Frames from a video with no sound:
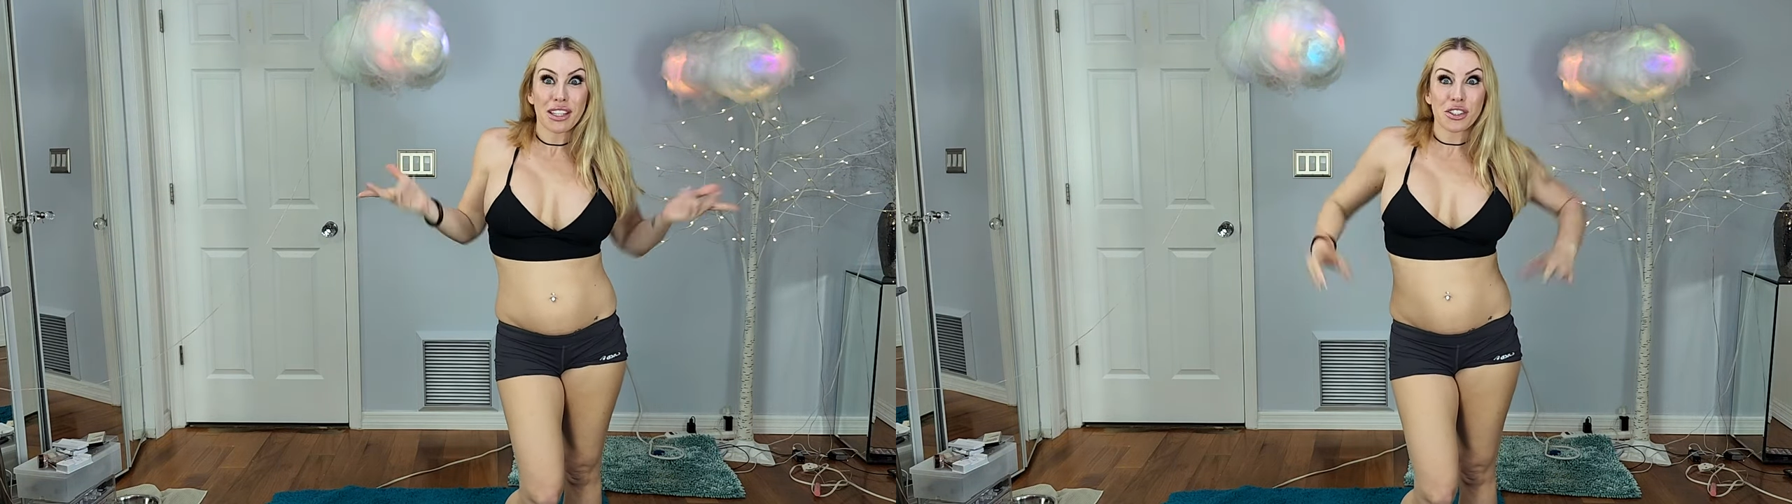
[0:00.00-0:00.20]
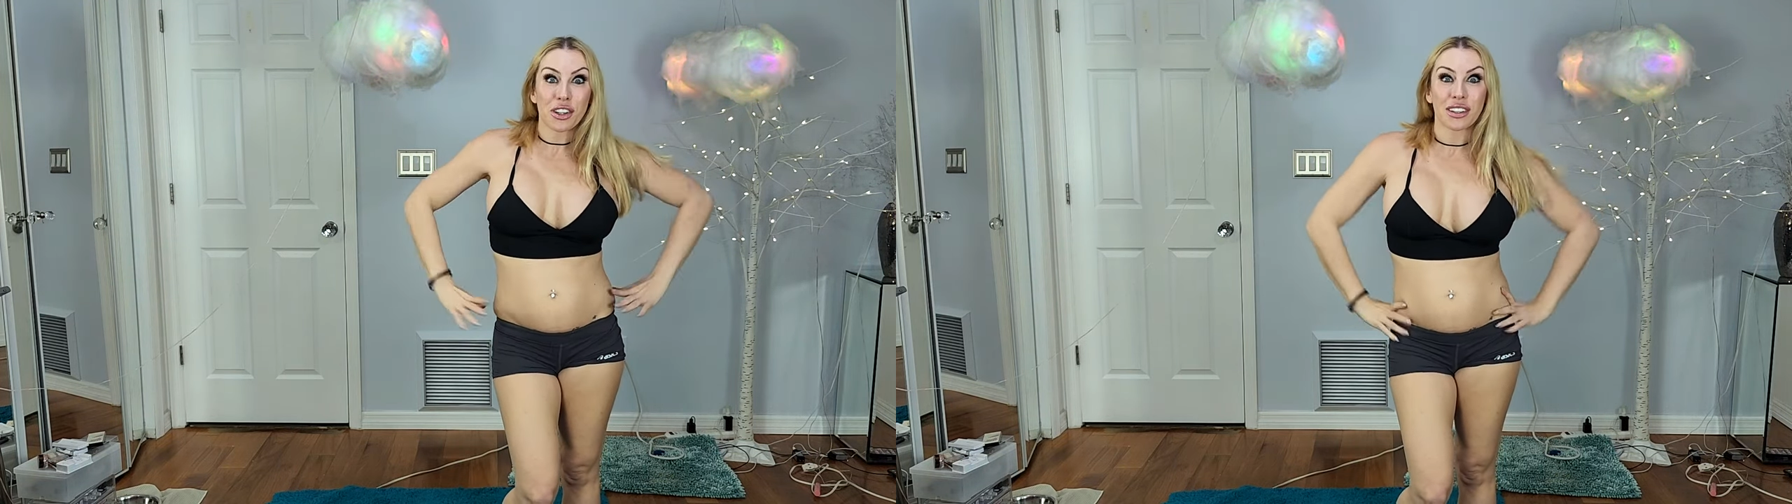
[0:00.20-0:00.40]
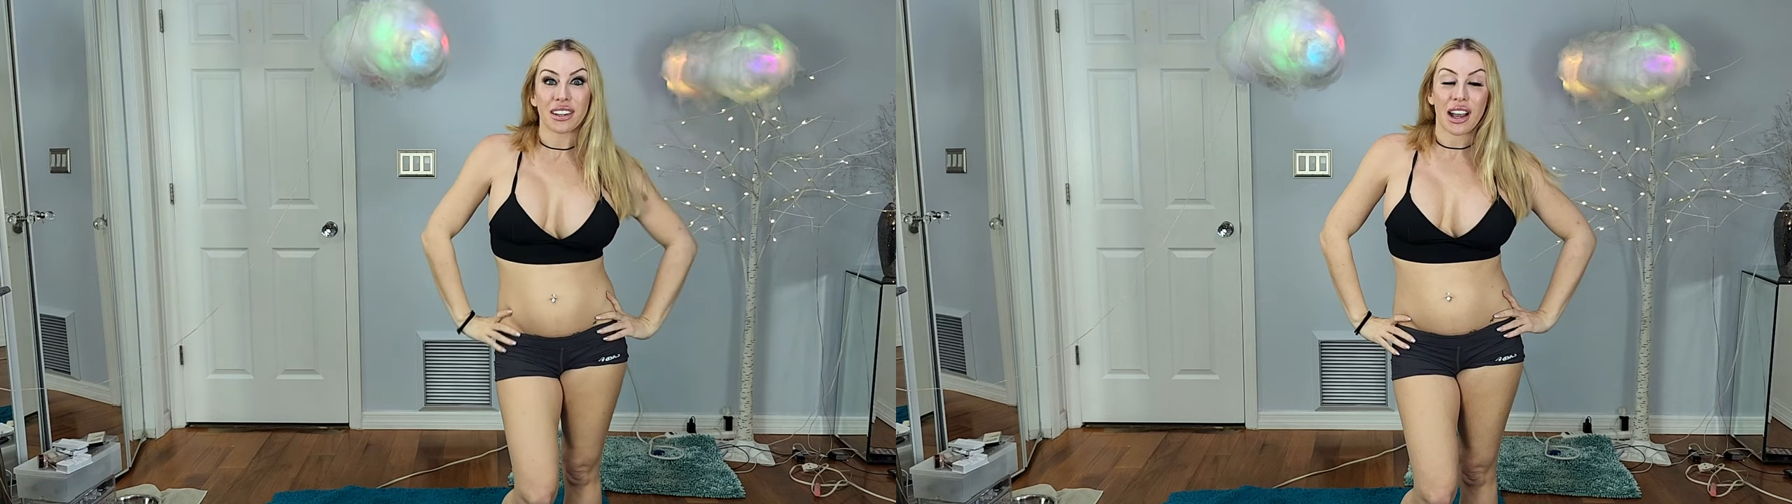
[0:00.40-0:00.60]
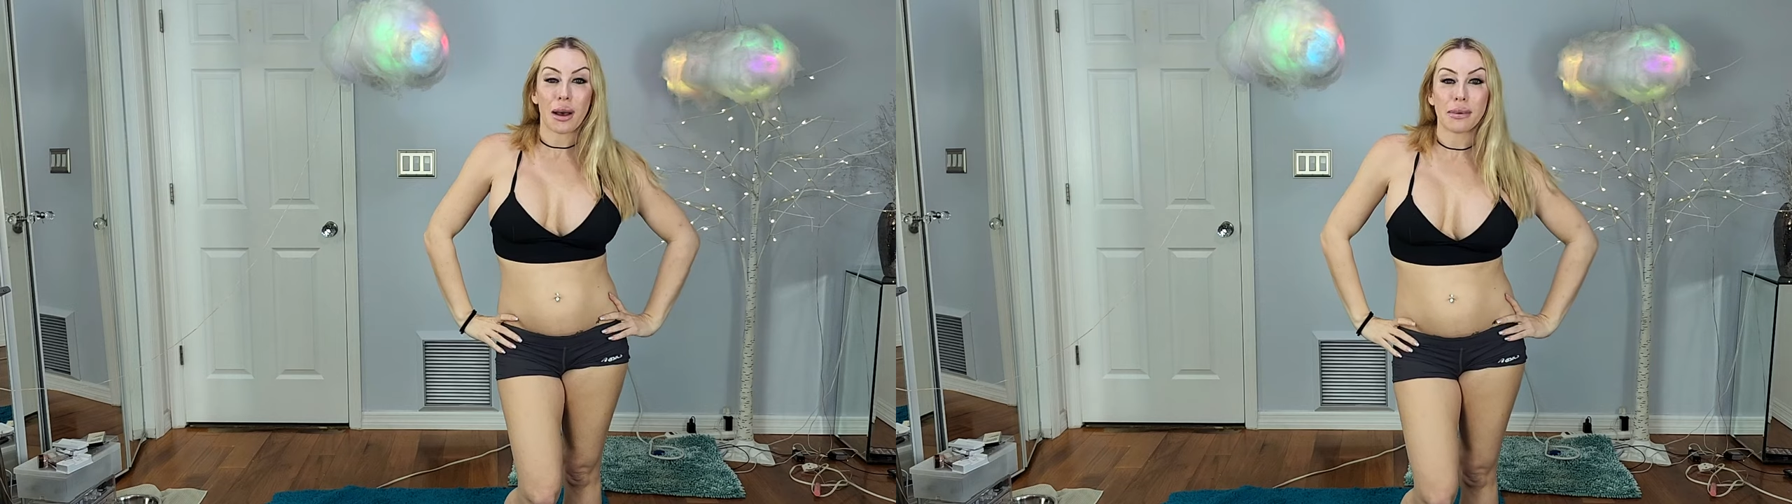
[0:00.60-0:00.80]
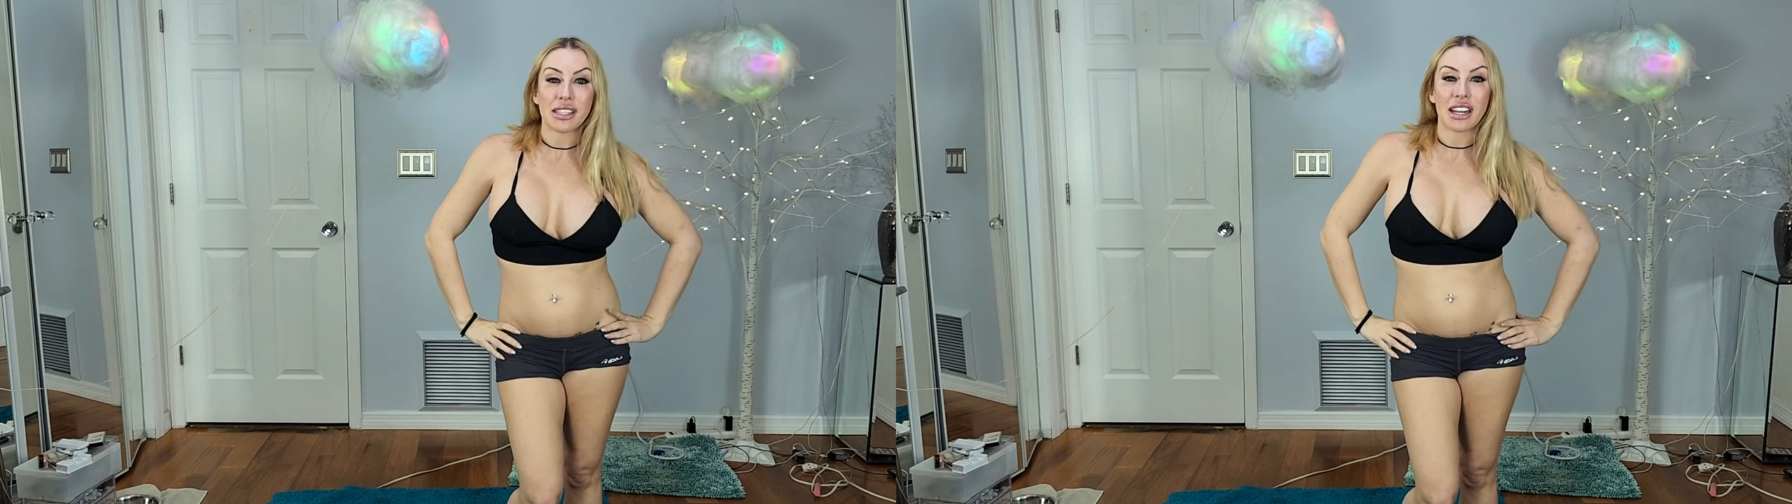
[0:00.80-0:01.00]
Strickland
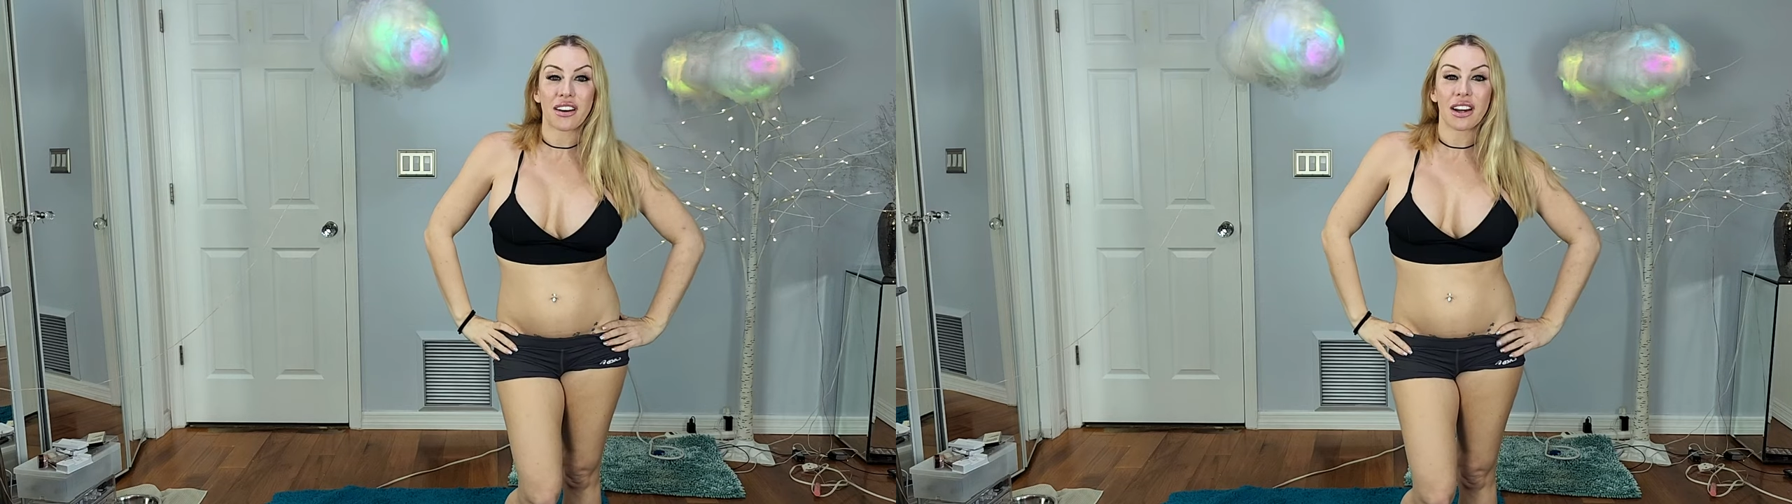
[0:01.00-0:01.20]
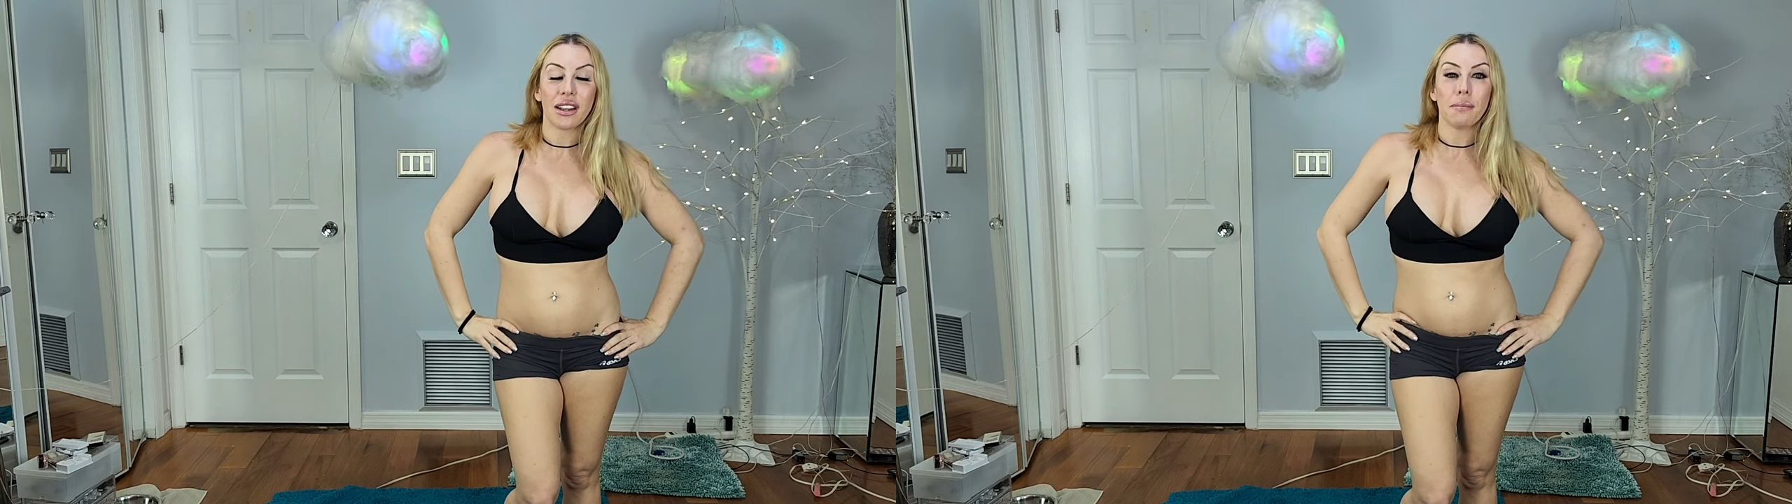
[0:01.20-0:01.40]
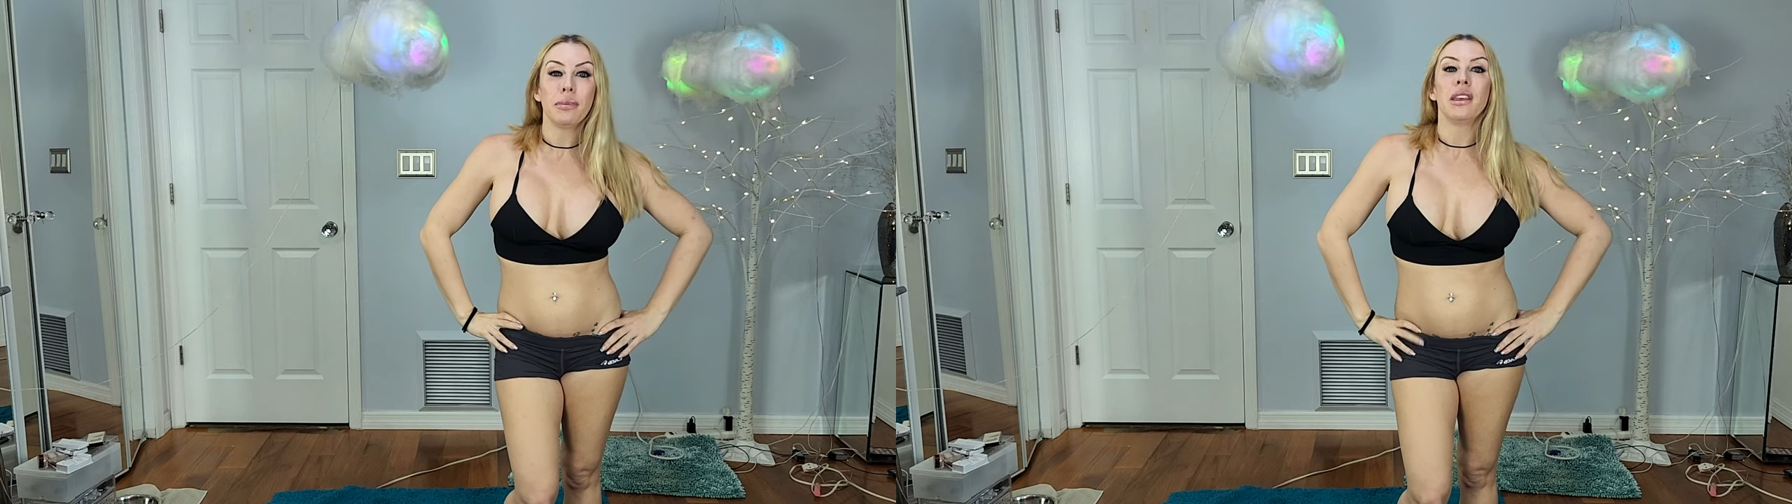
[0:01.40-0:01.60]
commentary.